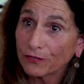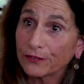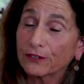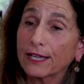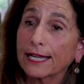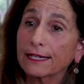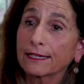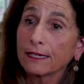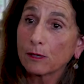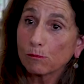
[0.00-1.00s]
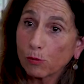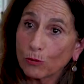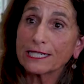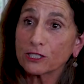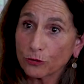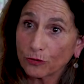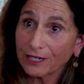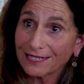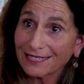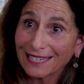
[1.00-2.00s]
They're like boy
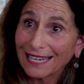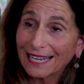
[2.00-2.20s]
stories.